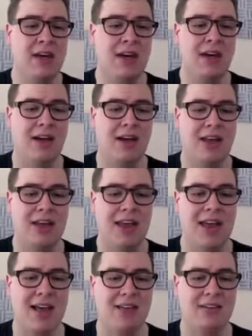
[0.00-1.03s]
and it
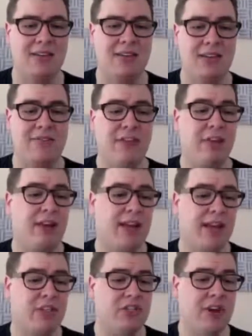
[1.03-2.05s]
has invigorating
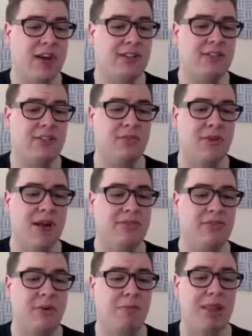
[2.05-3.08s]
extracts derived
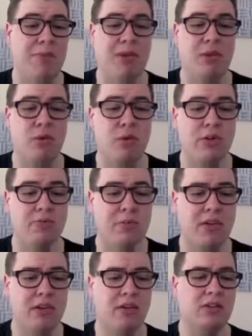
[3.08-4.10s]
from lemon and orange
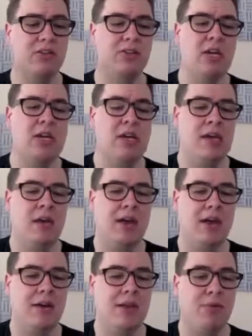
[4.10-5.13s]
peels.
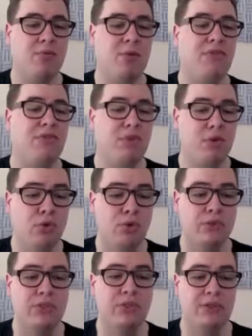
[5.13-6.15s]
It
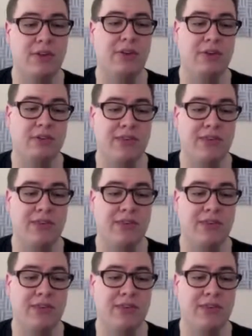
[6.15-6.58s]
refuels your